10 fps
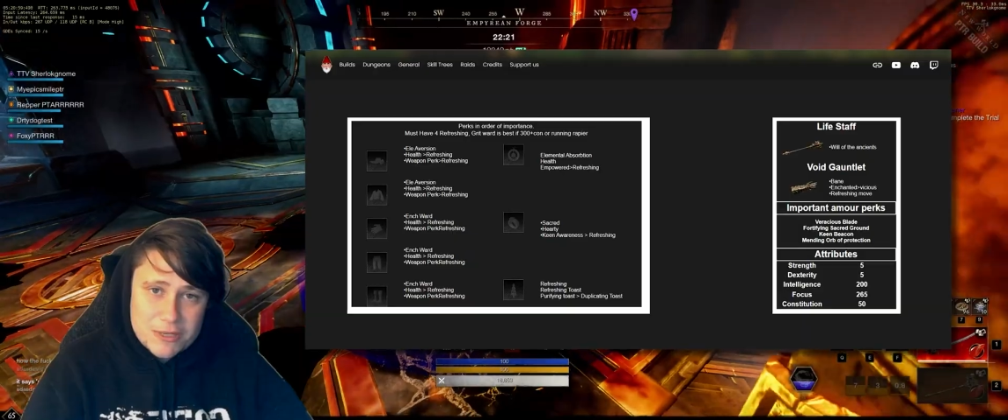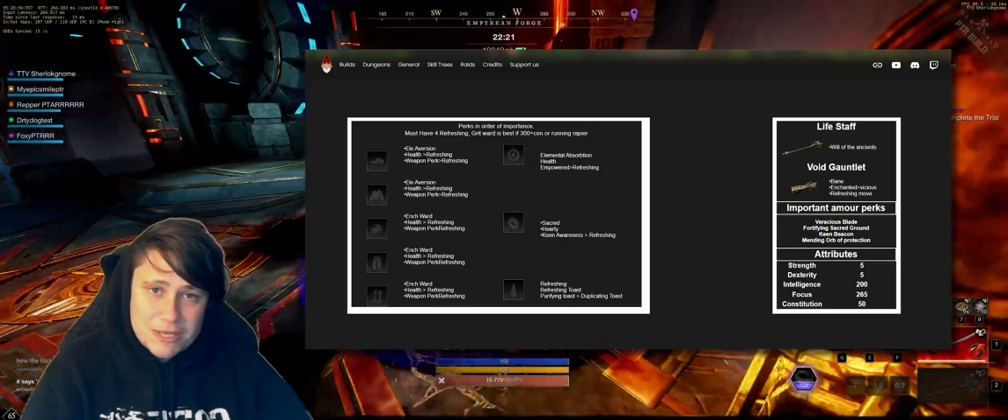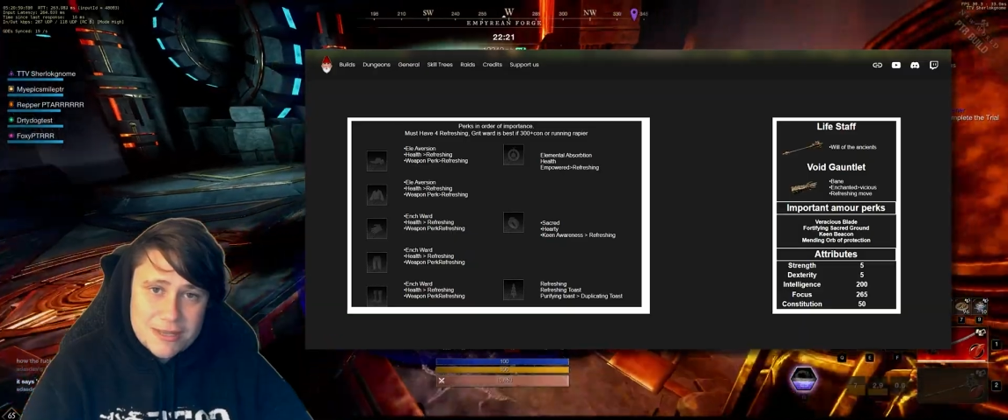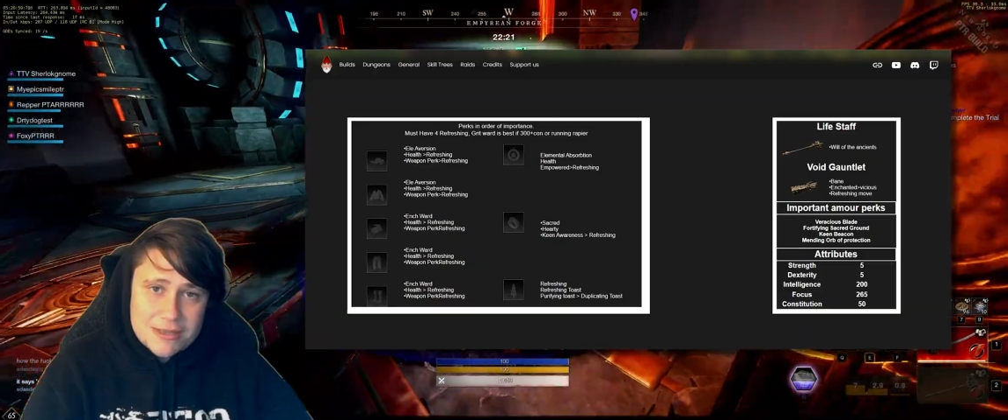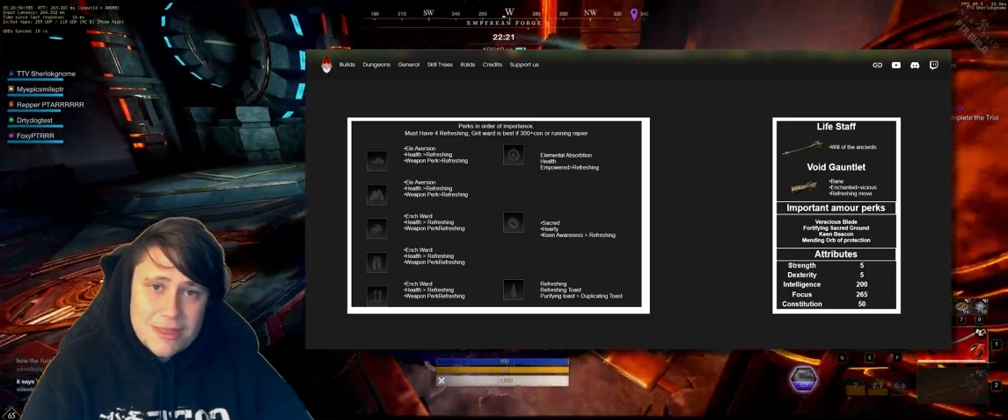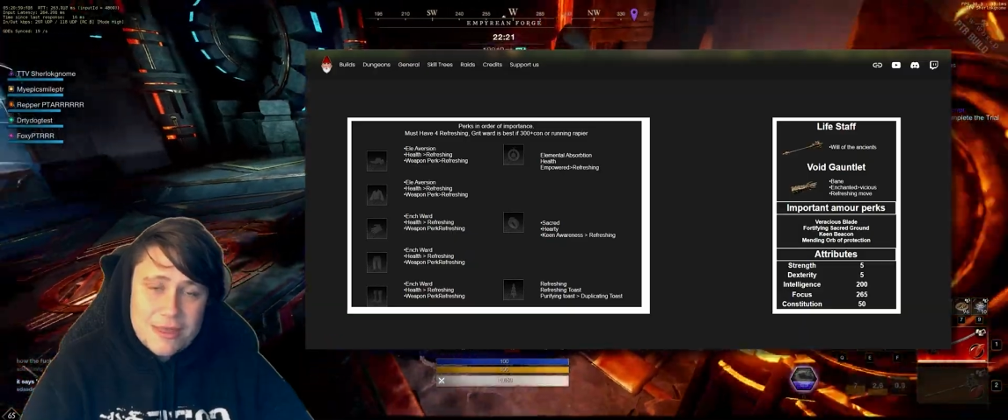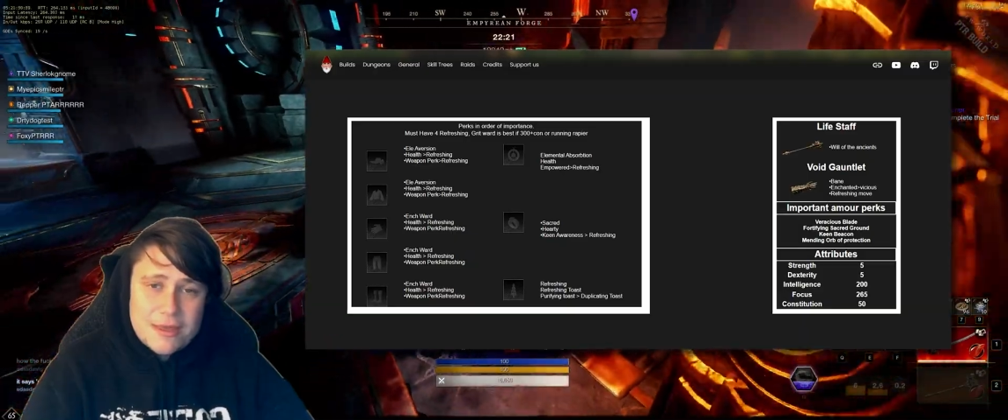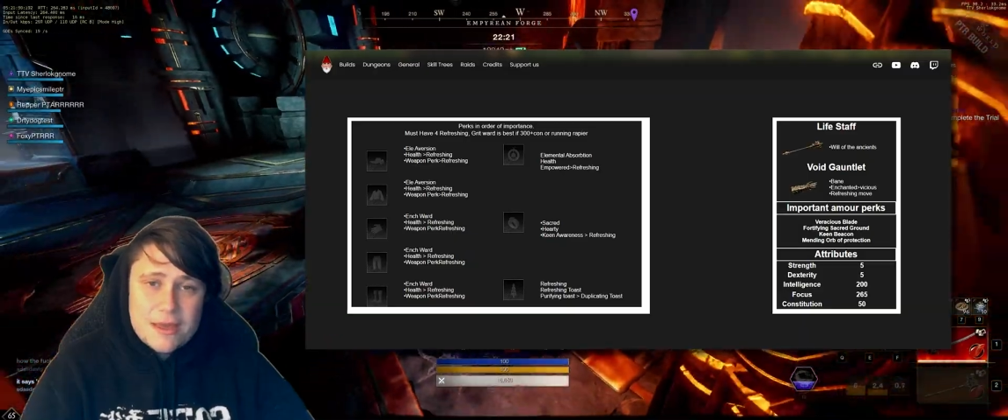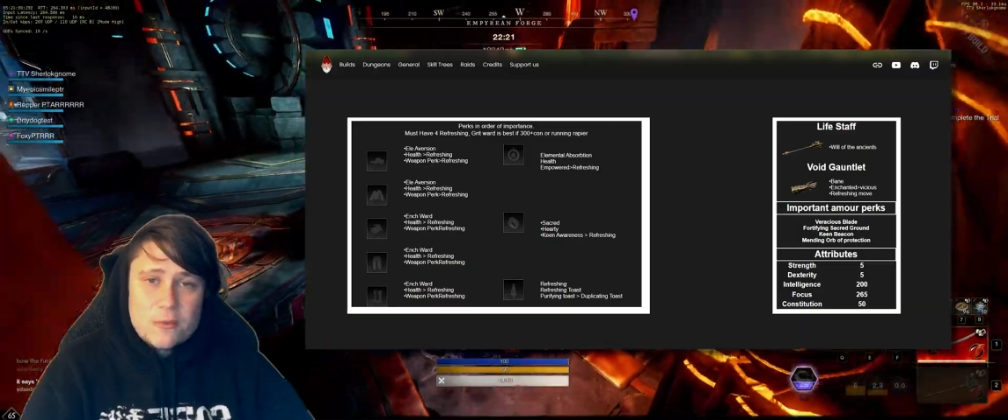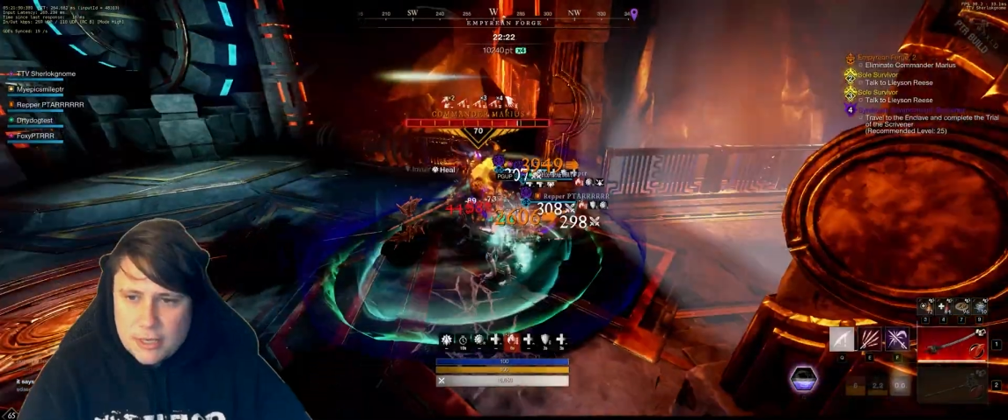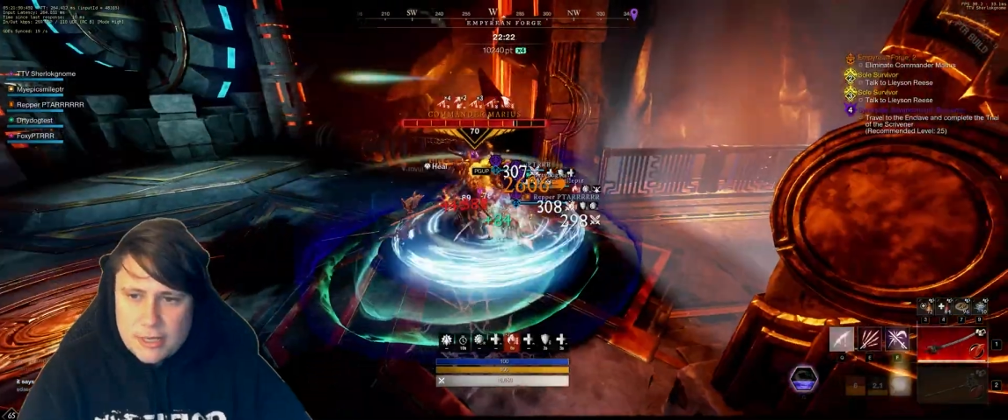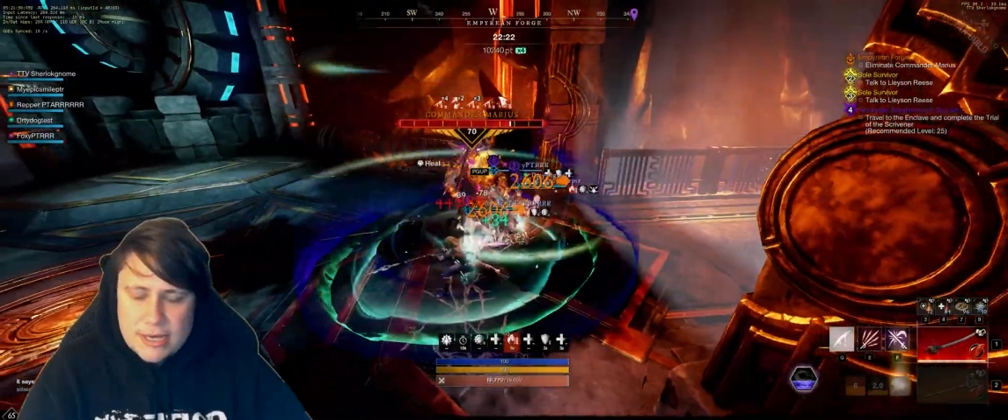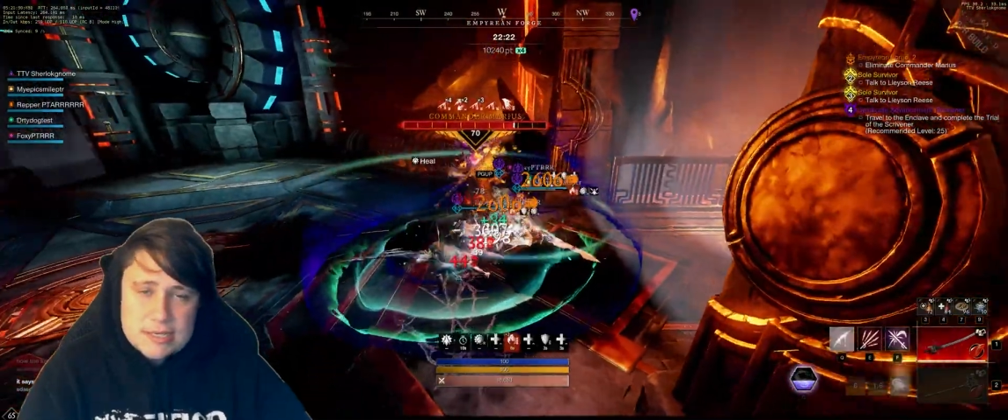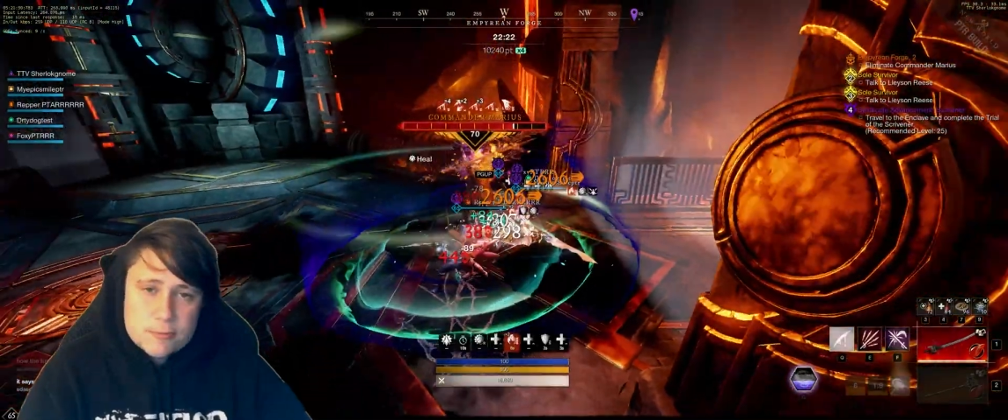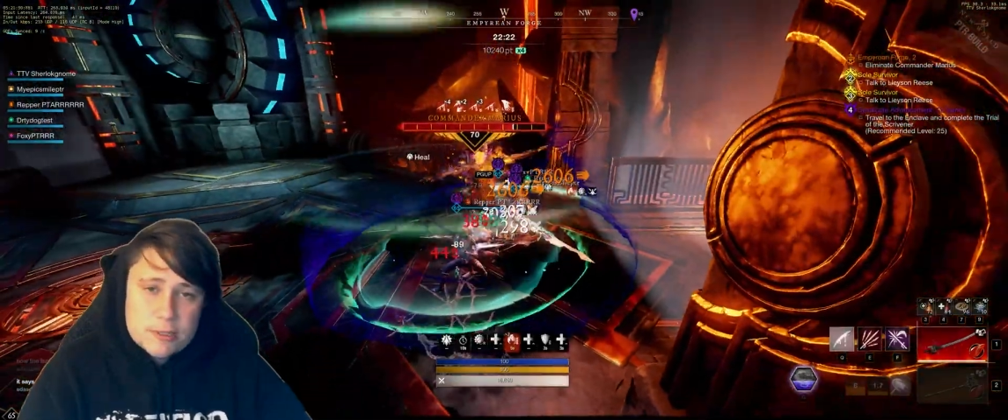your gear.
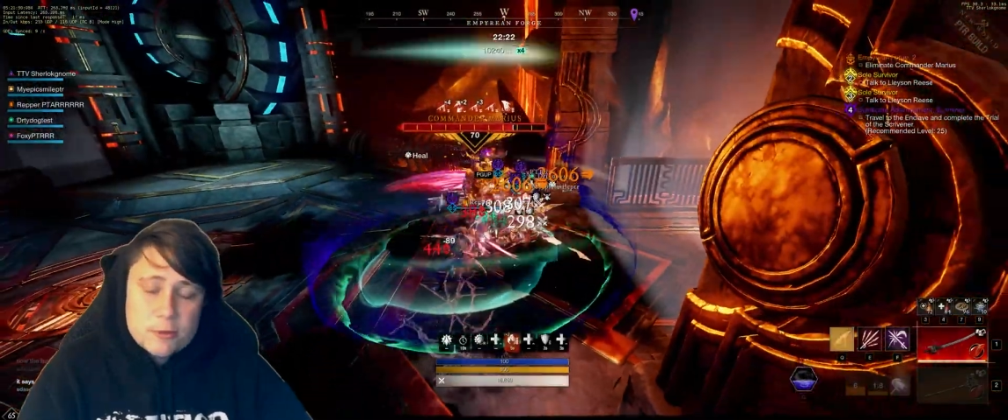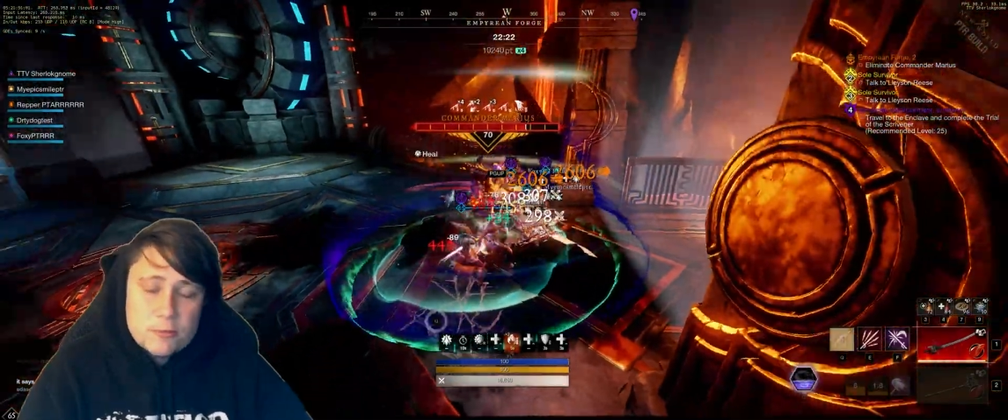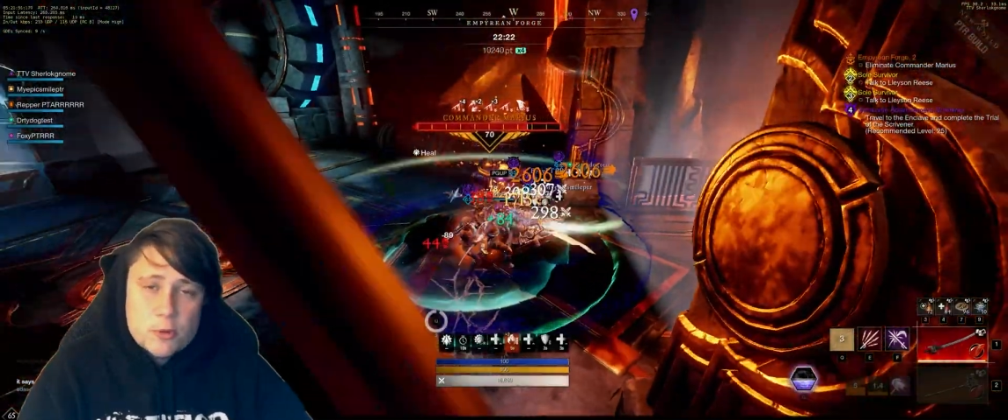As we learn